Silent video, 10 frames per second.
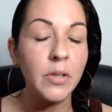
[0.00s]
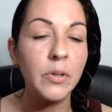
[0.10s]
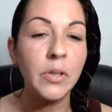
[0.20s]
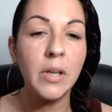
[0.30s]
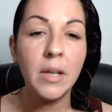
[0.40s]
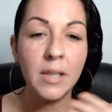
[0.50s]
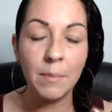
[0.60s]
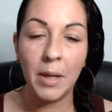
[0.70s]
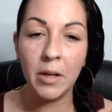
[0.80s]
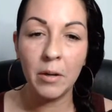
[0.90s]
So it's going to
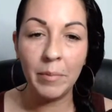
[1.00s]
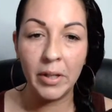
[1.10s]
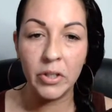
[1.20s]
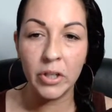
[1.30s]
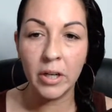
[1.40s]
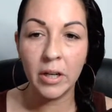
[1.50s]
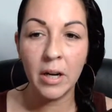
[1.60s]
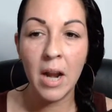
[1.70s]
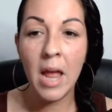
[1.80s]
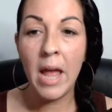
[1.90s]
spike your blood
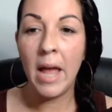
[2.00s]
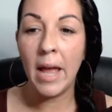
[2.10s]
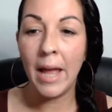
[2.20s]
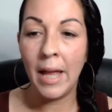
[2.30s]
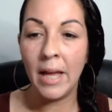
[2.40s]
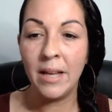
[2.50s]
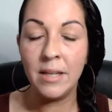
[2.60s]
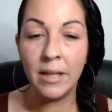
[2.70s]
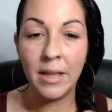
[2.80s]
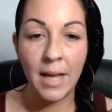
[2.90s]
sugar
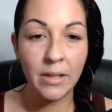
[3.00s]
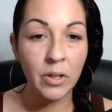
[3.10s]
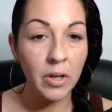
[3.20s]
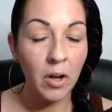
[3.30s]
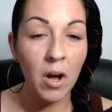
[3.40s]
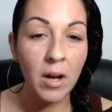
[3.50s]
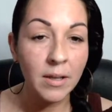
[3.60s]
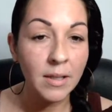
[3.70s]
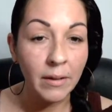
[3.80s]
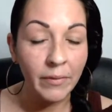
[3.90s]
and that's going to
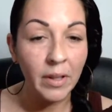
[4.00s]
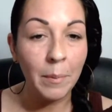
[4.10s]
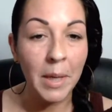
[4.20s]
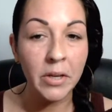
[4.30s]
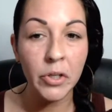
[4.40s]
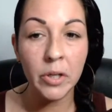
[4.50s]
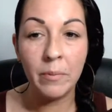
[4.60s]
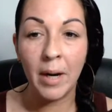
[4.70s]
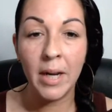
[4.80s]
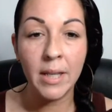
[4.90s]
cause inflammation,
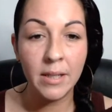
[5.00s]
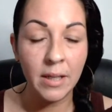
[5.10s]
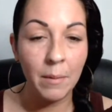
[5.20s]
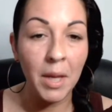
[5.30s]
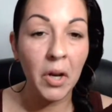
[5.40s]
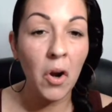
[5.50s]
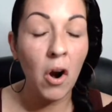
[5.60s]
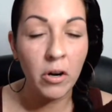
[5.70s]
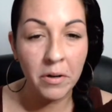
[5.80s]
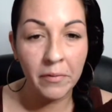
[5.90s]
right? That's going to make it
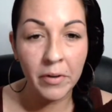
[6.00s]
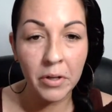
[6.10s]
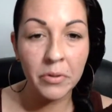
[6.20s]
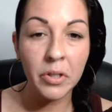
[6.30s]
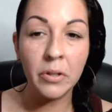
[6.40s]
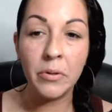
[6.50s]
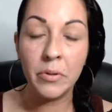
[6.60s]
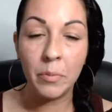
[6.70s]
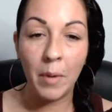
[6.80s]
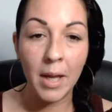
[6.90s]
harder for you to
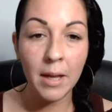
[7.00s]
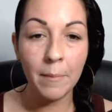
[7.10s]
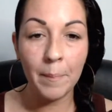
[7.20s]
lose weight.